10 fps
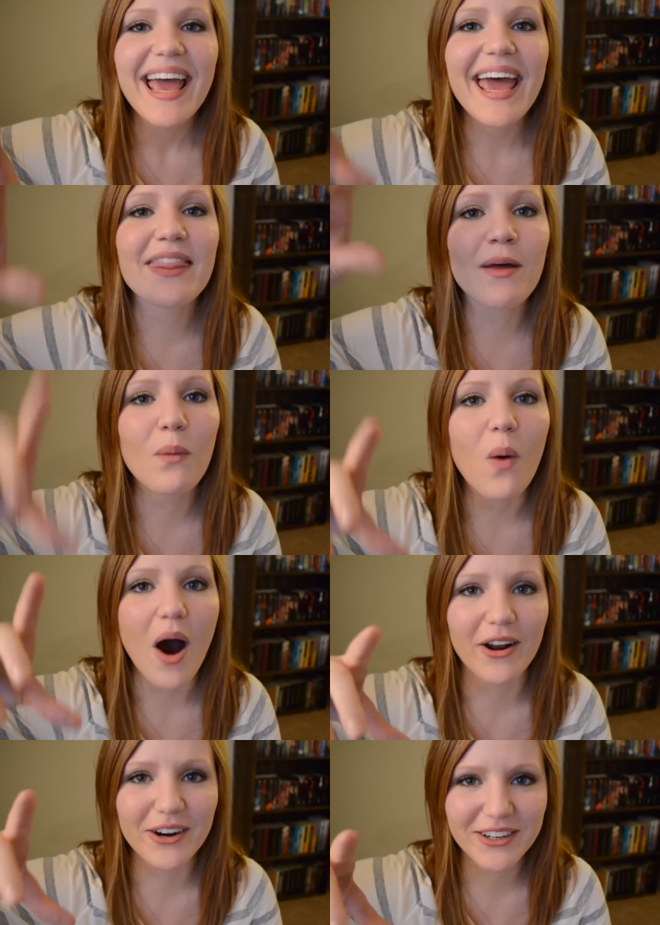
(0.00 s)
in the
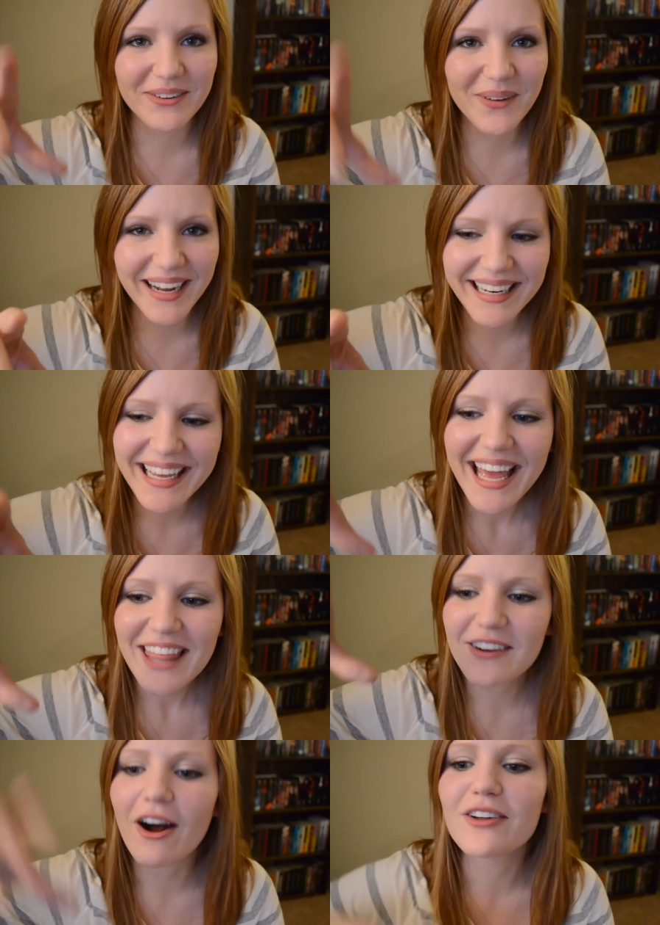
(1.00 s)
watered
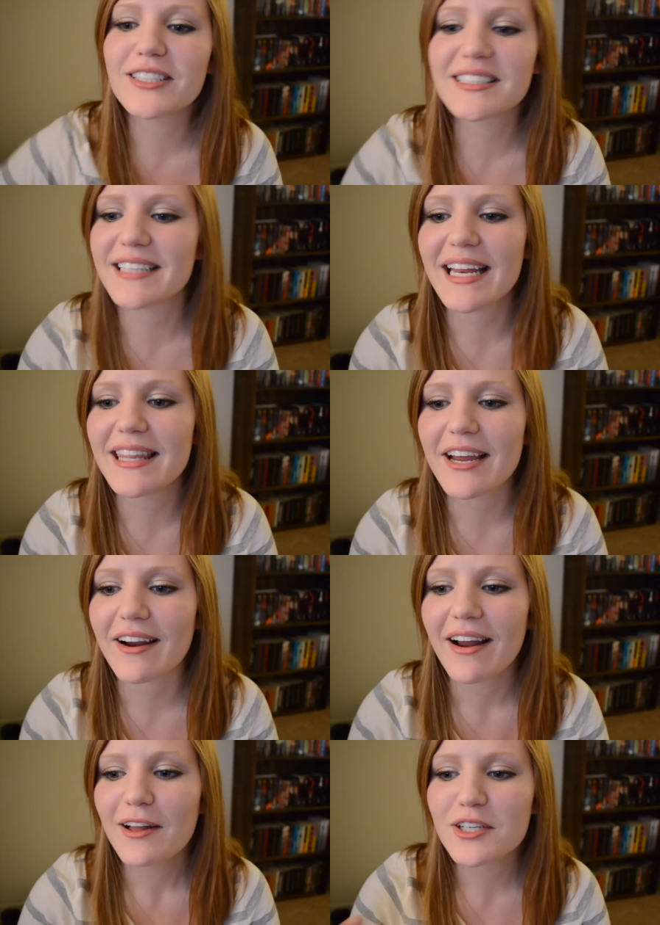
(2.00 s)
one, they're all just standing
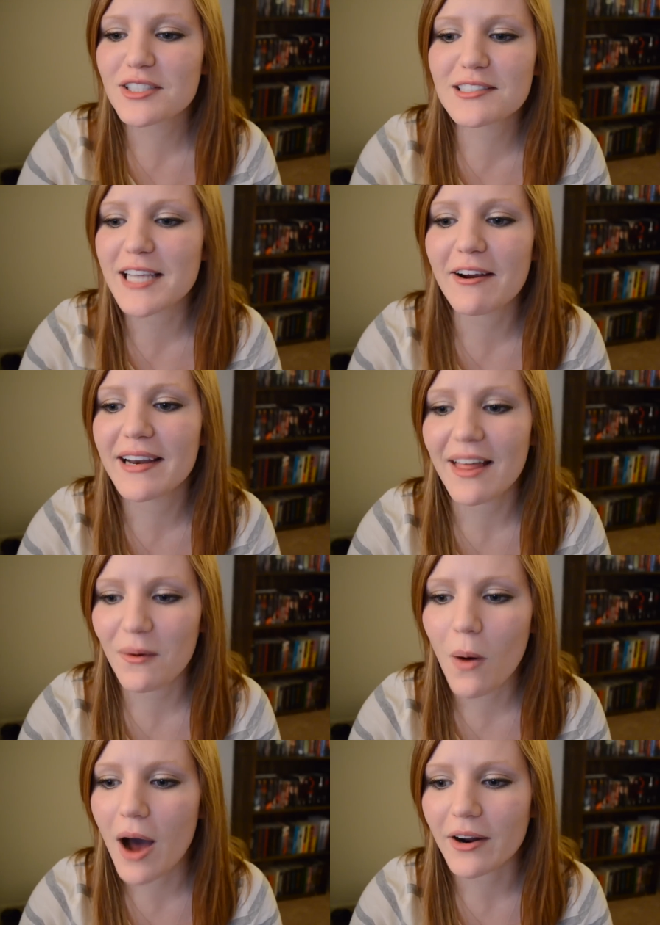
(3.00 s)
there, just staring at
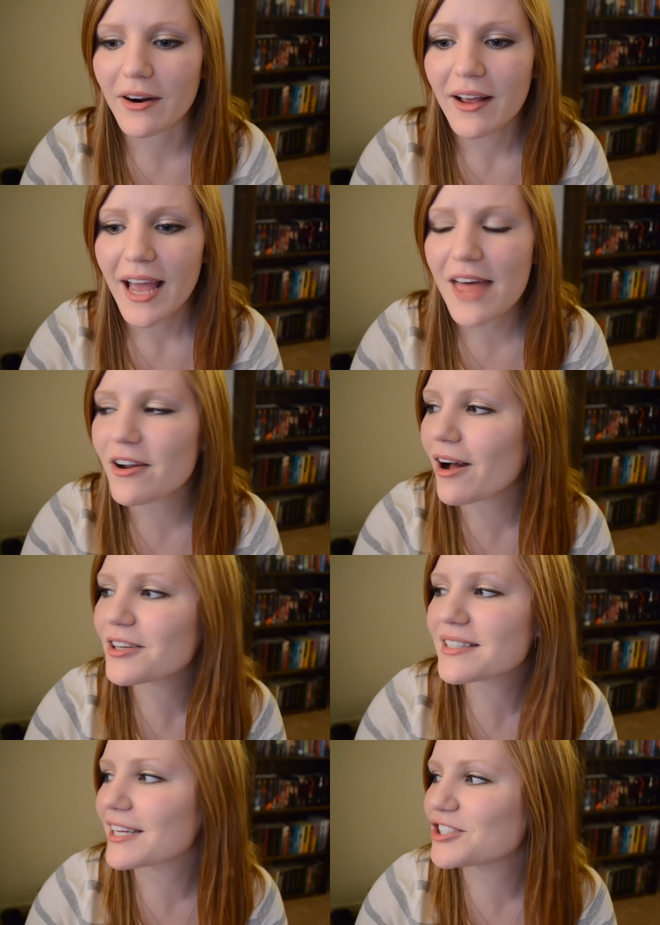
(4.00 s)
the water. And they're all
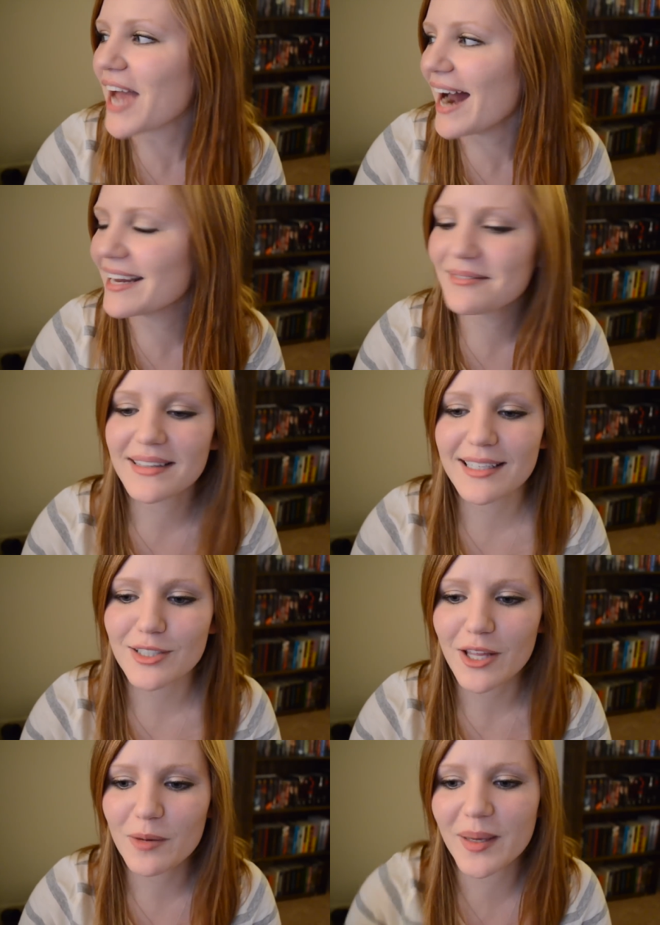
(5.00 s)
just like chatting with
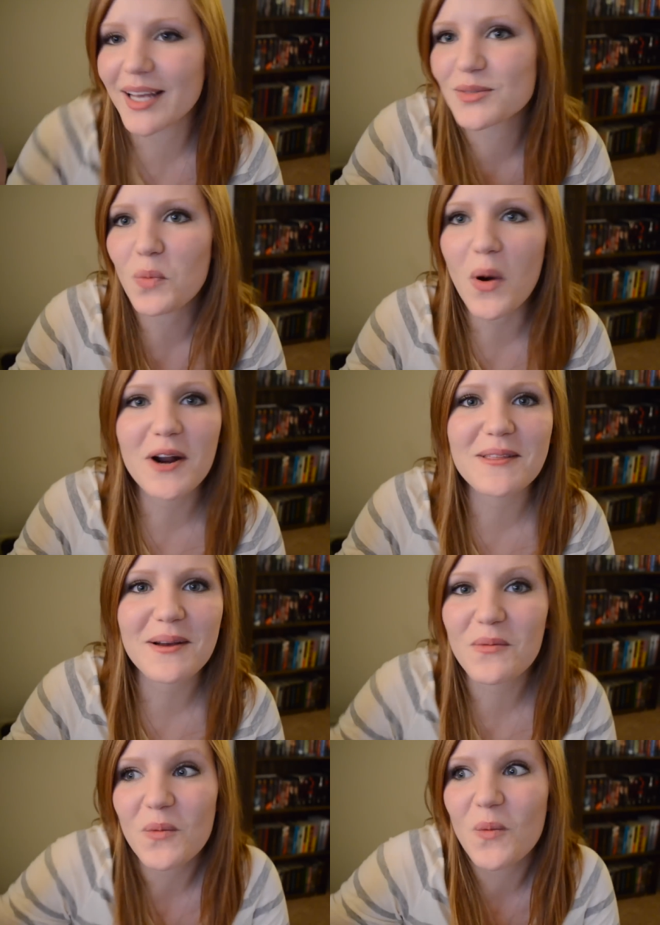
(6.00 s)
each other because
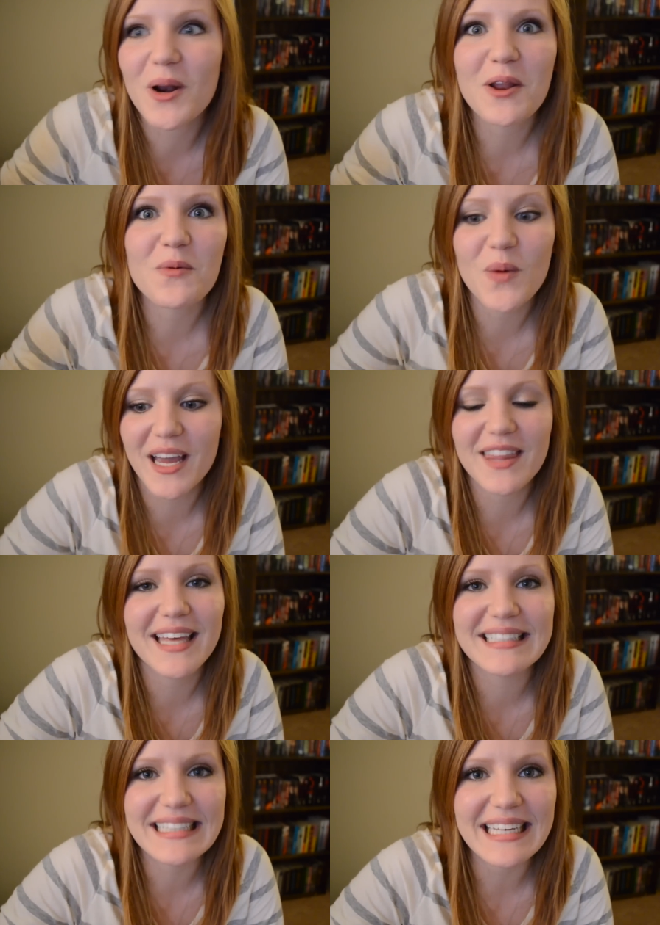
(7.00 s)
what can
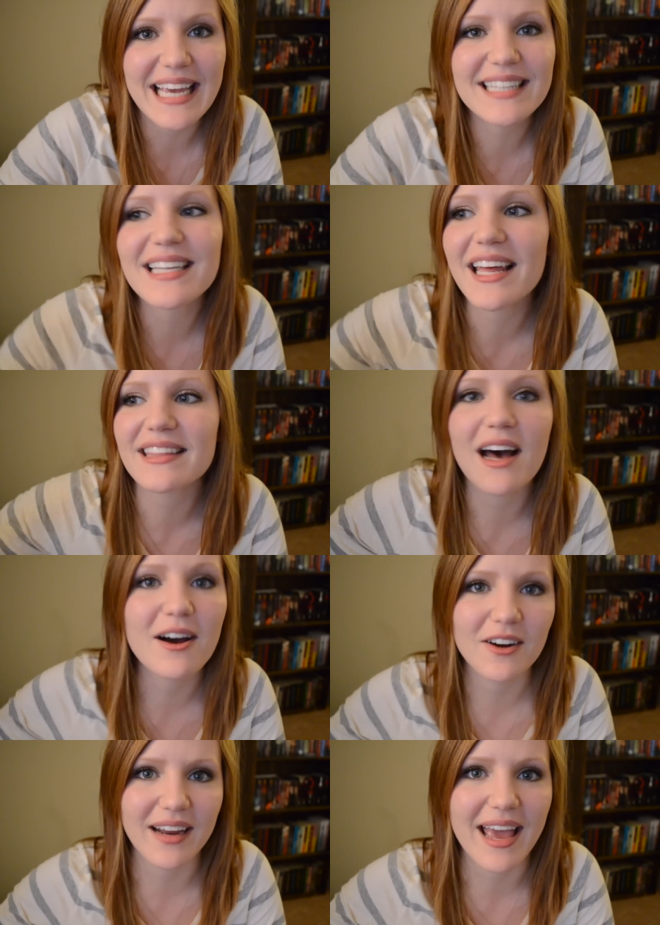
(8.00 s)
they see? It's not like the
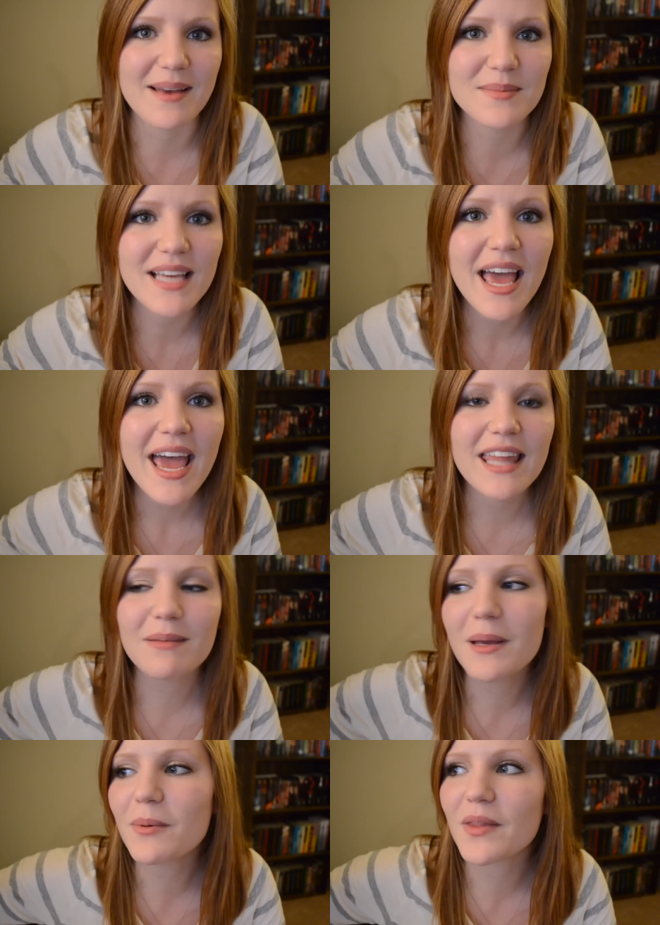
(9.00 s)
Hunger Games and
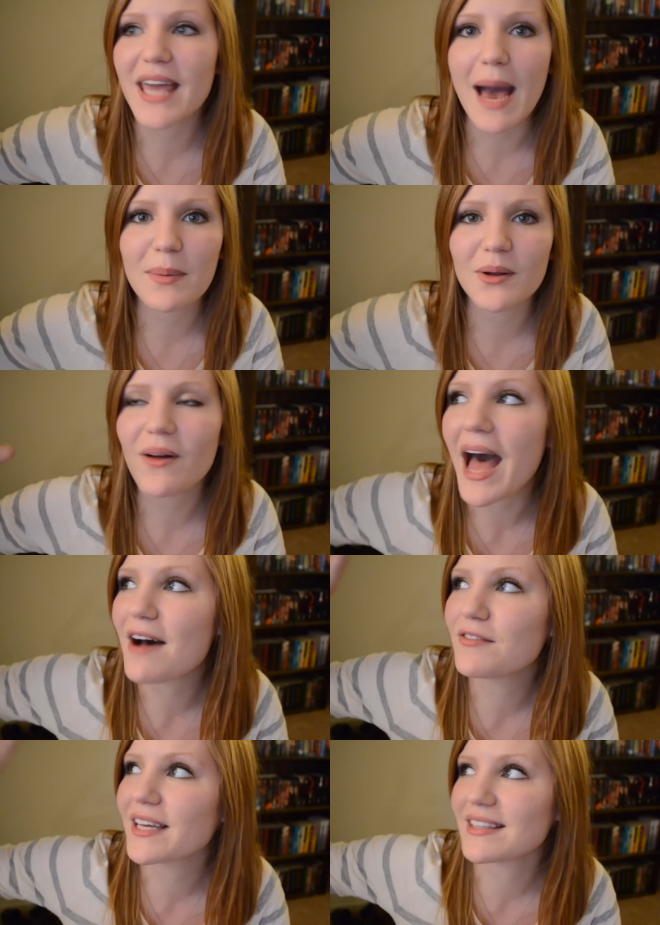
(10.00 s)
the people in the Capitol
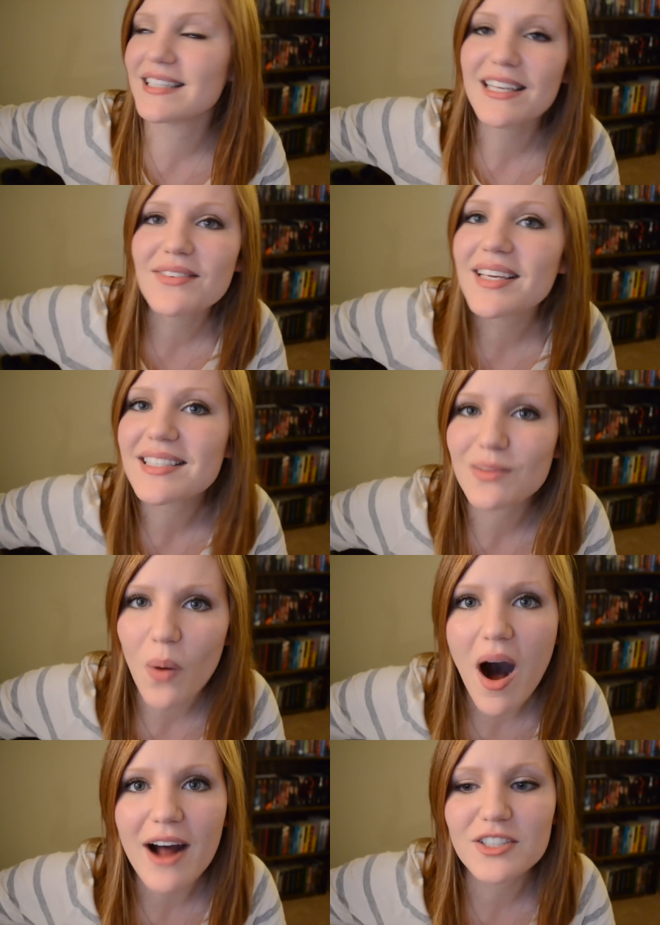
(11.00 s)
have like the TVs to
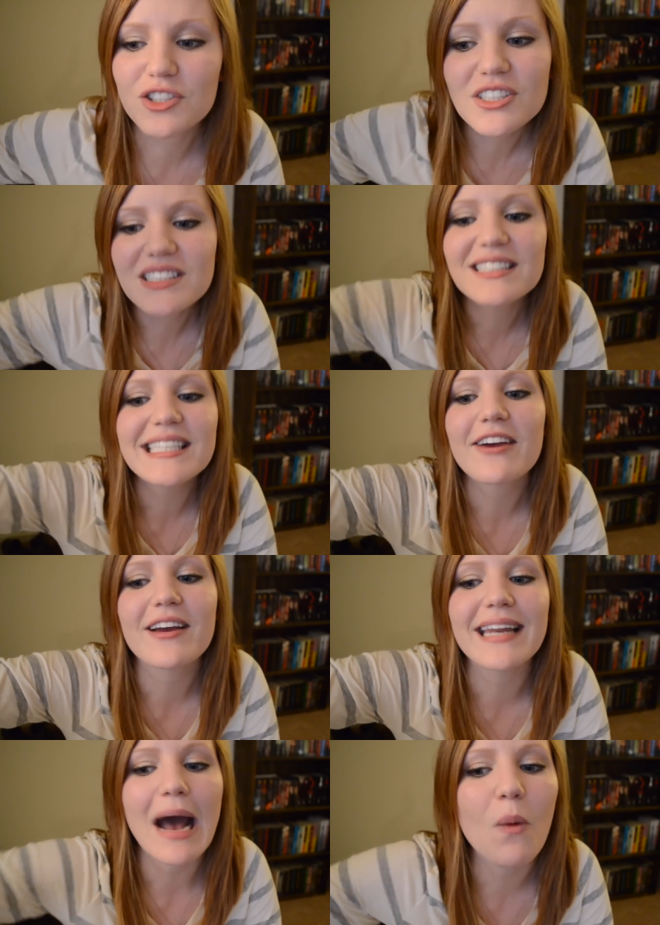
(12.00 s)
watch. They're just
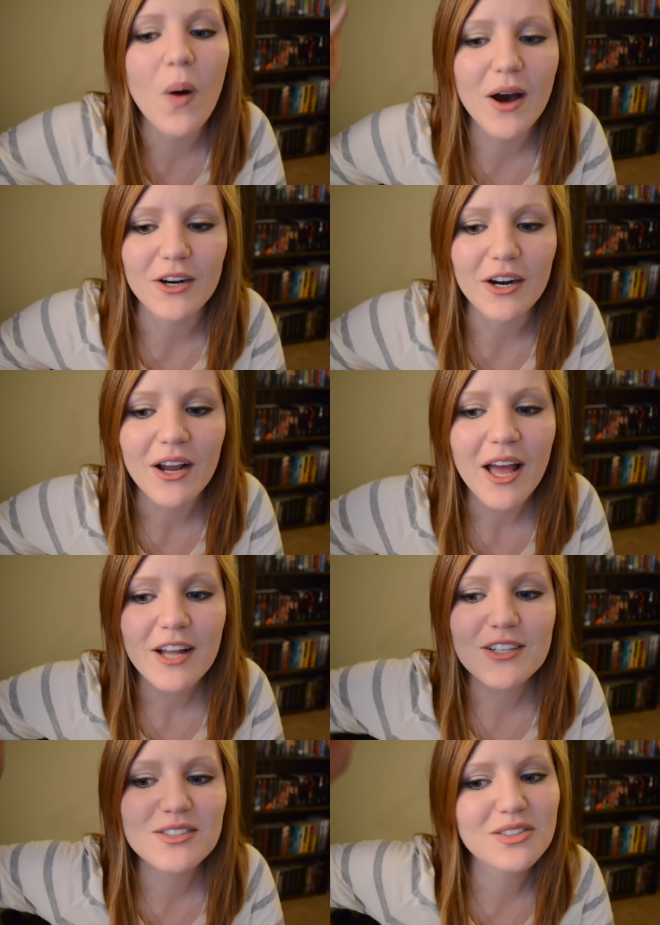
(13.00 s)
staring at water,
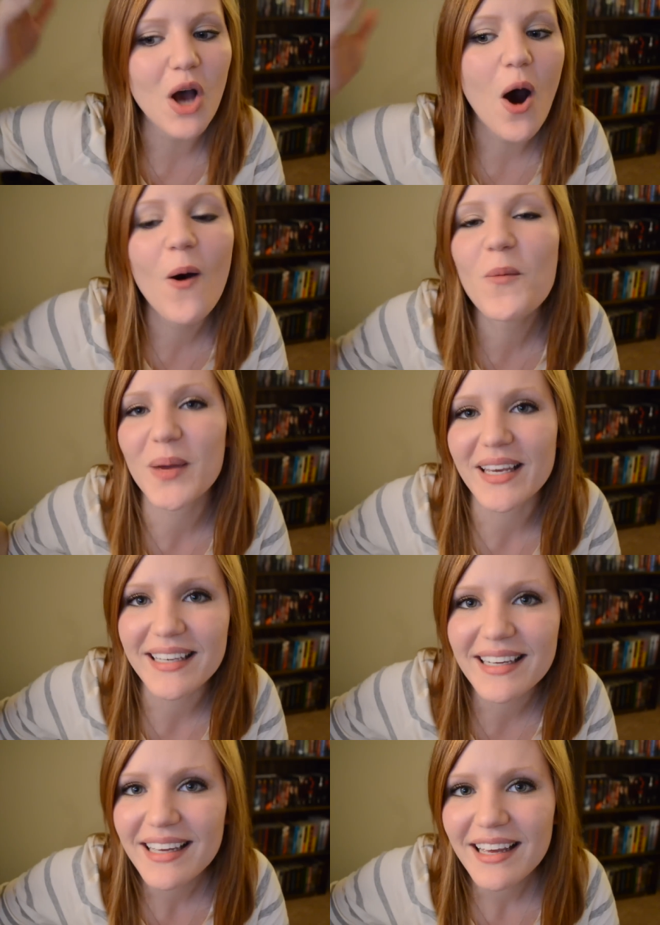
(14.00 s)
just
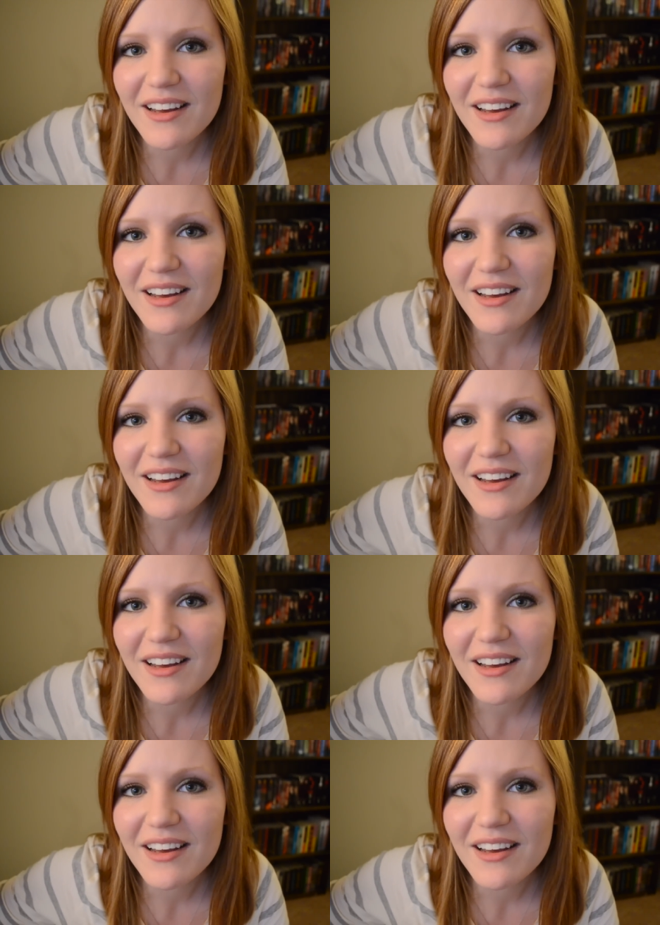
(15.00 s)
hoping